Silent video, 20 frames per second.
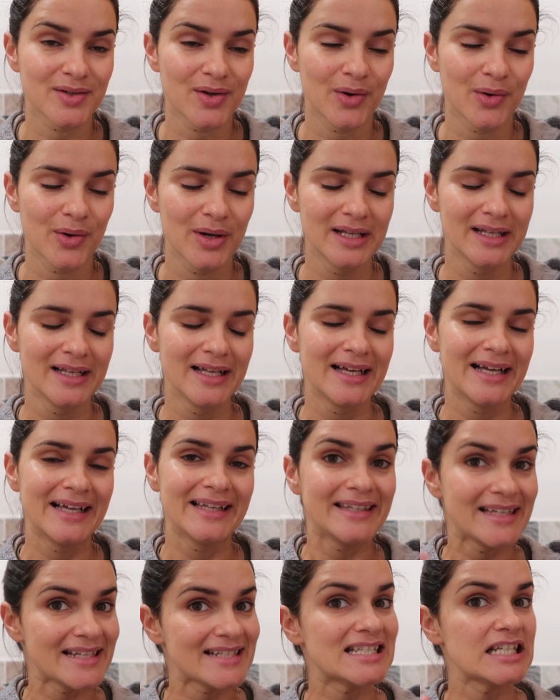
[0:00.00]
So
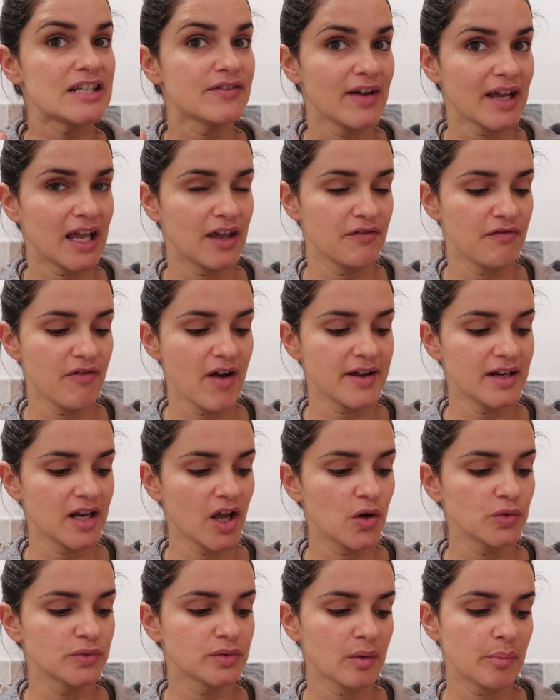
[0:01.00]
let's see if I can find
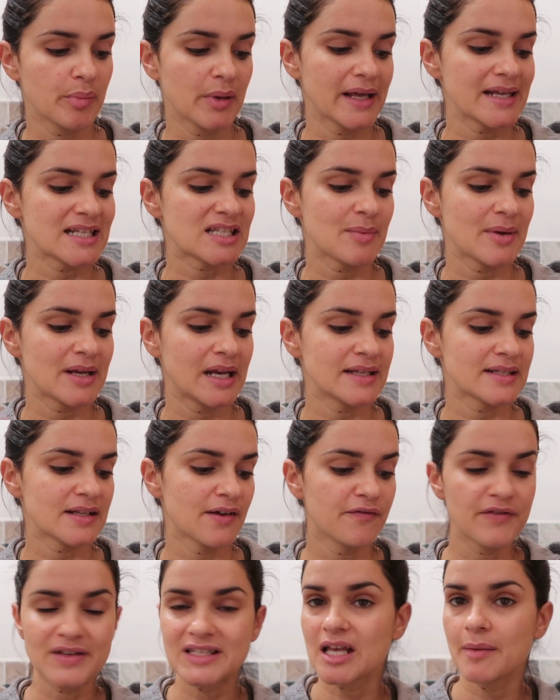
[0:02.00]
a good replacement. It's
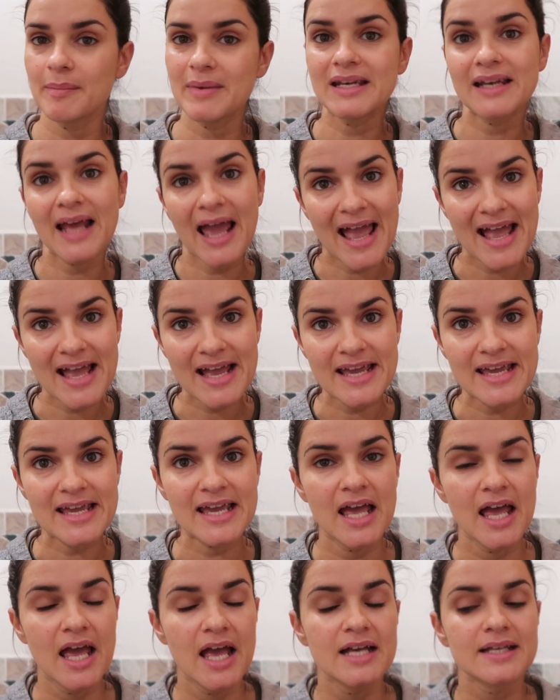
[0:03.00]
a vitamin
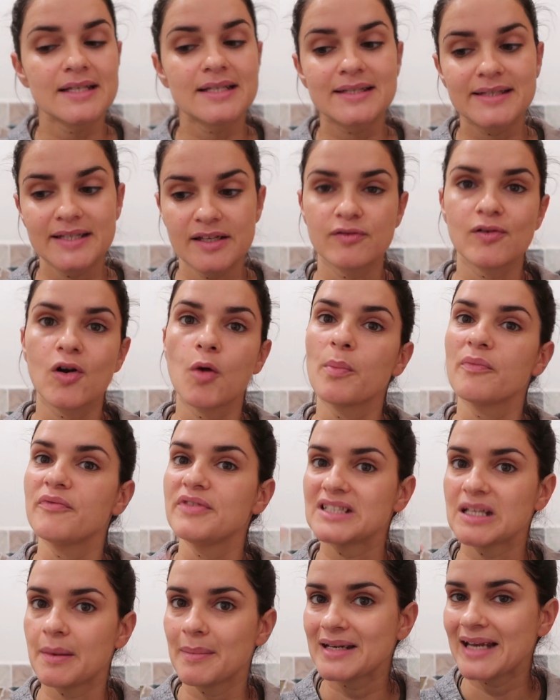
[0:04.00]
A serum.
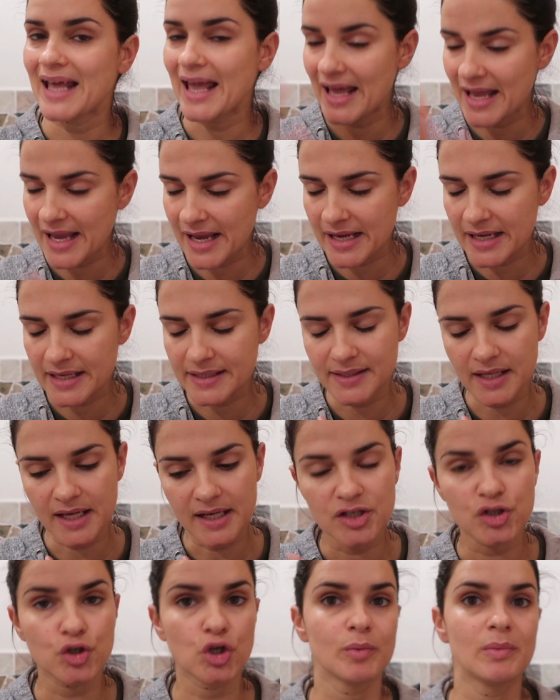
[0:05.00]
Vitamin A is
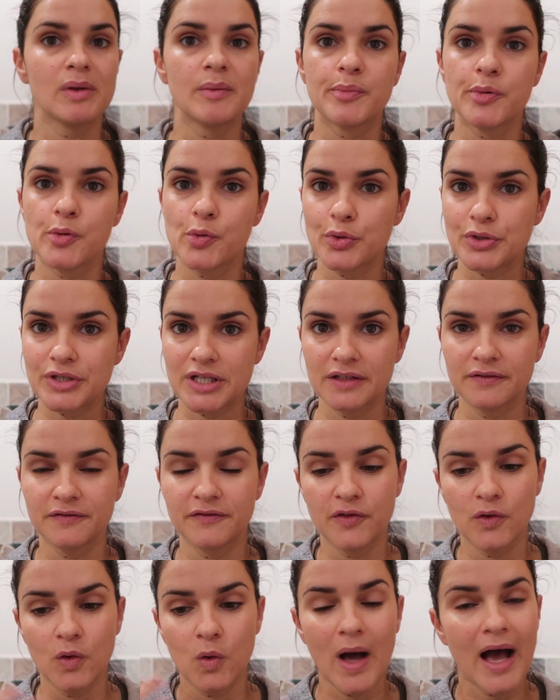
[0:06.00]
extremely
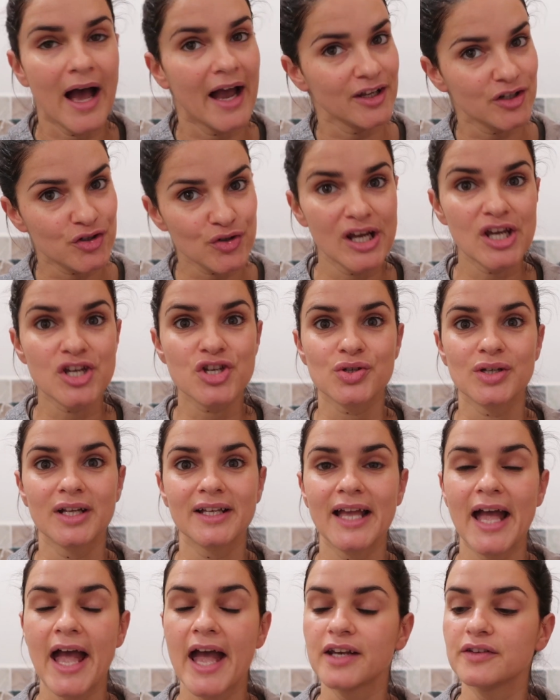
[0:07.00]
important for hydration
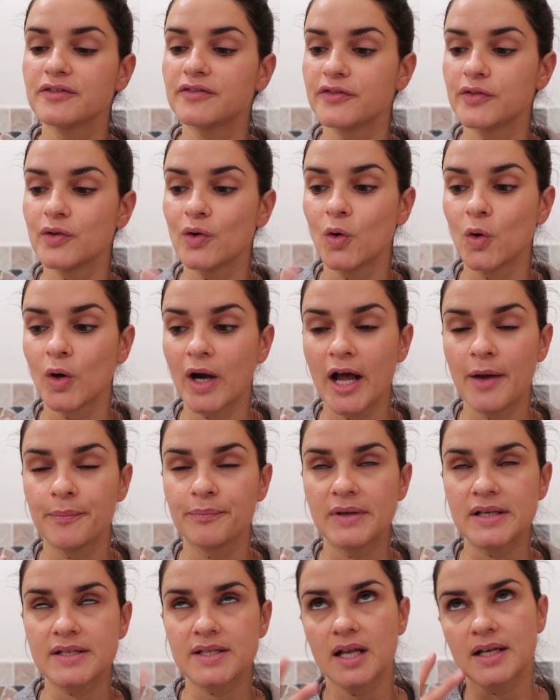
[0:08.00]
again, for
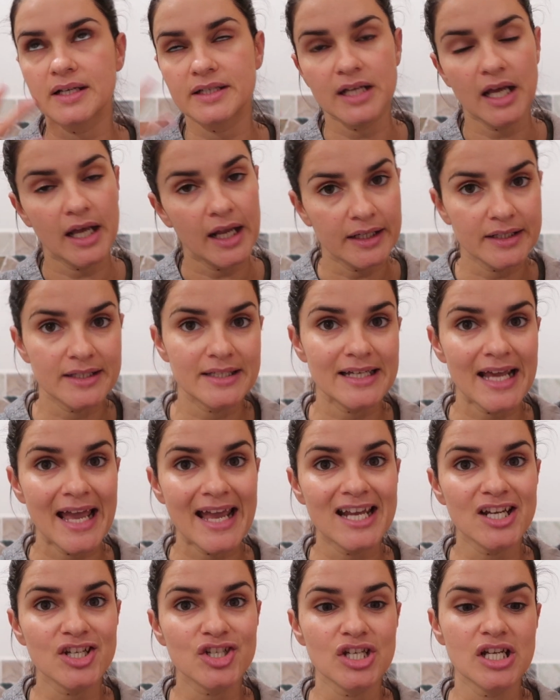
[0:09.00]
it's
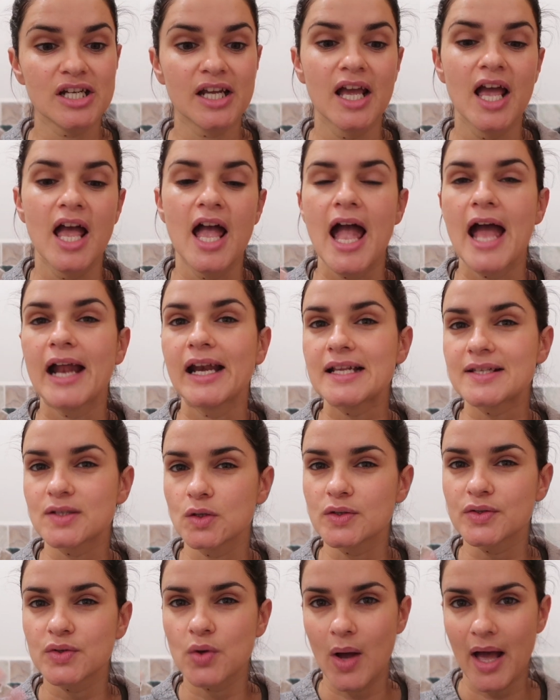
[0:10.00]
anti-aging, and it's
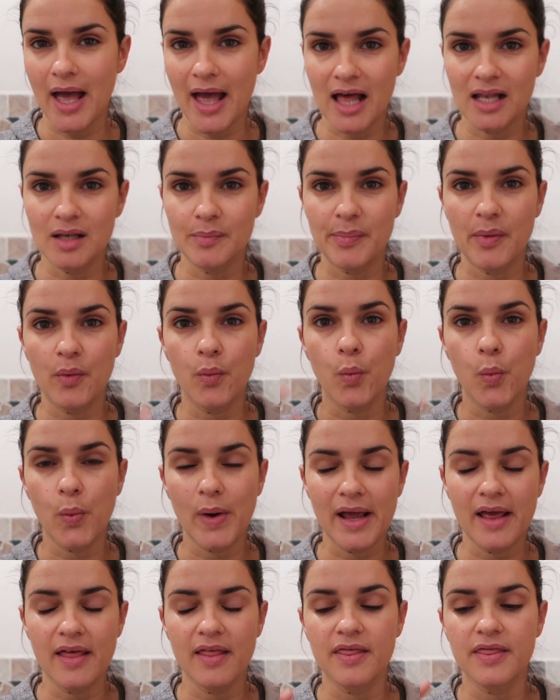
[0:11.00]
also help
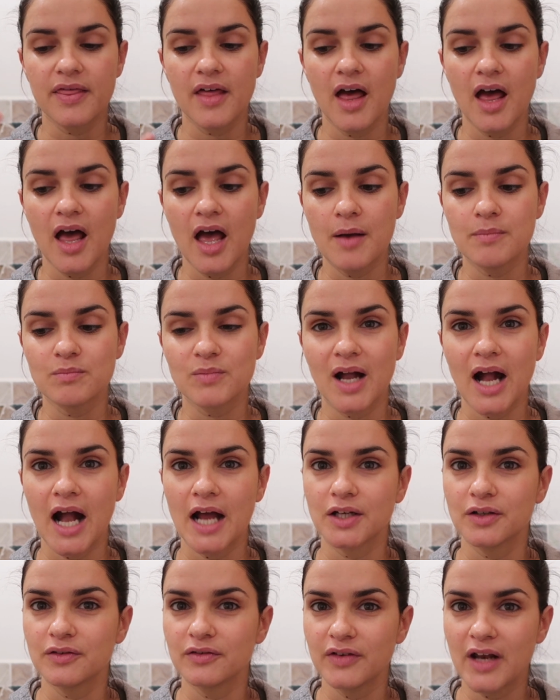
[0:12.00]
with
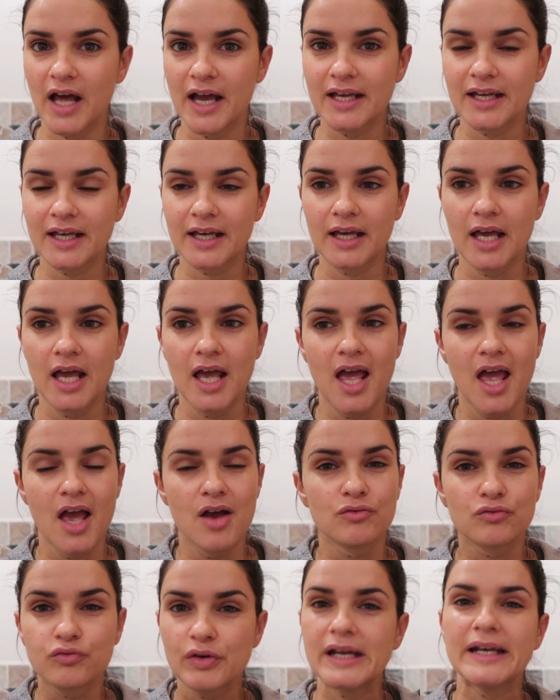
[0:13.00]
kind of like
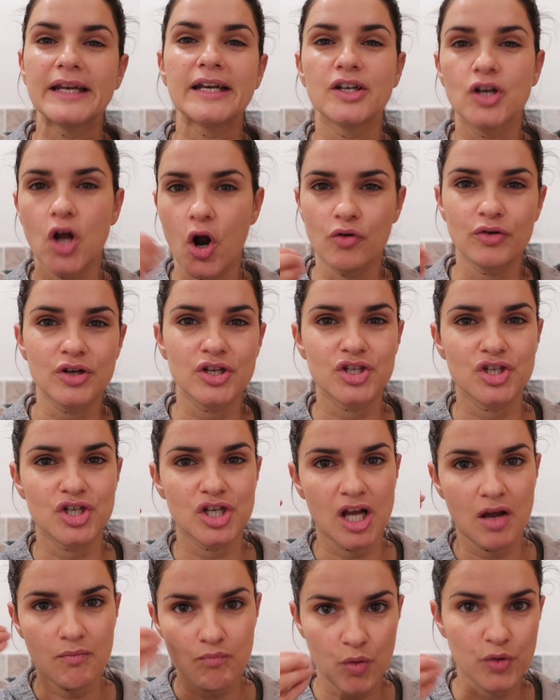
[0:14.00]
really
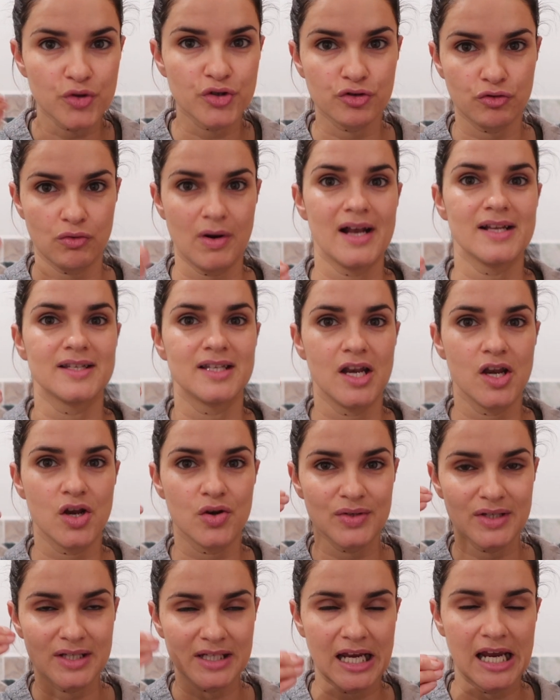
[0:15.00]
nourishing and moisturizing
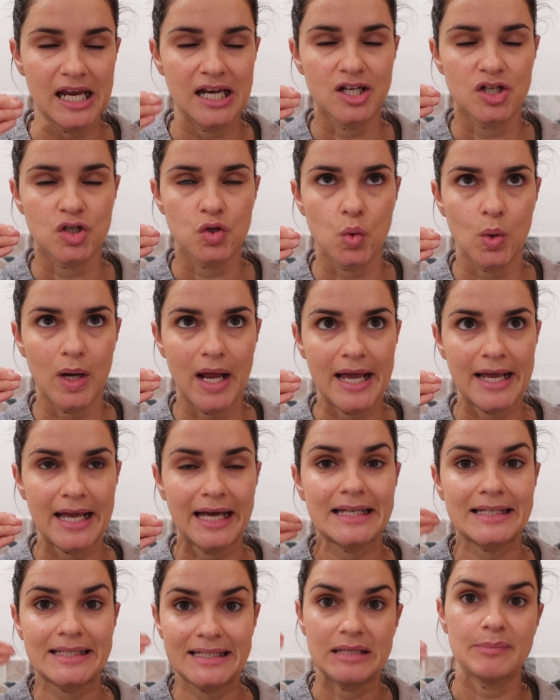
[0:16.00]
your skin to like
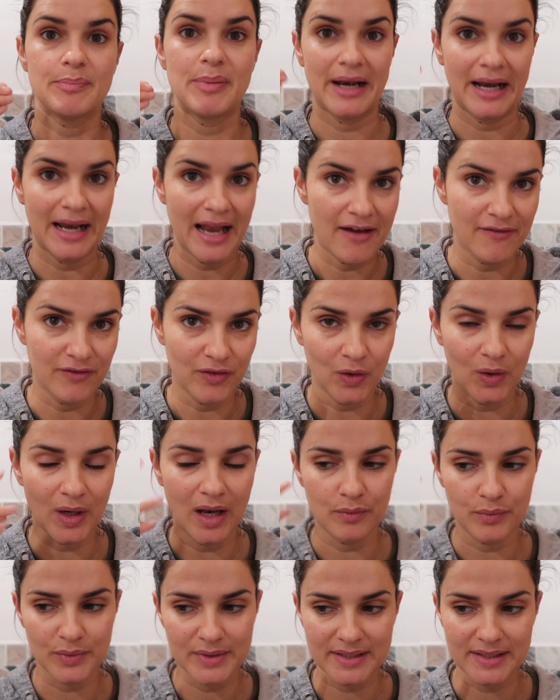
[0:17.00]
a deeper level,
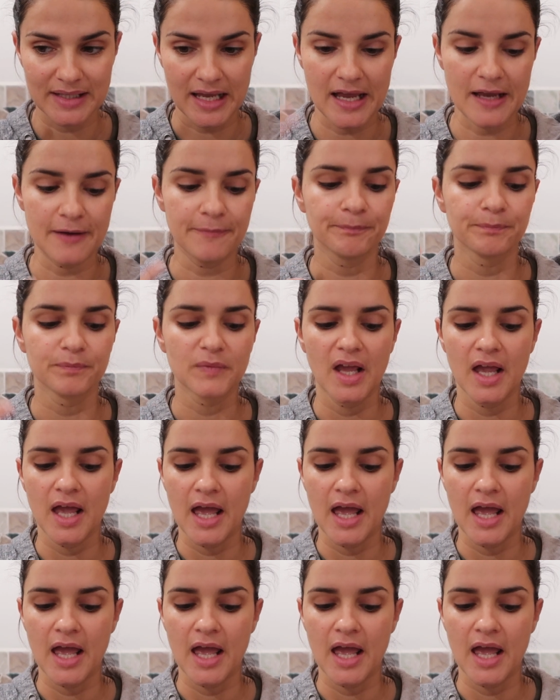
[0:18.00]
I would say.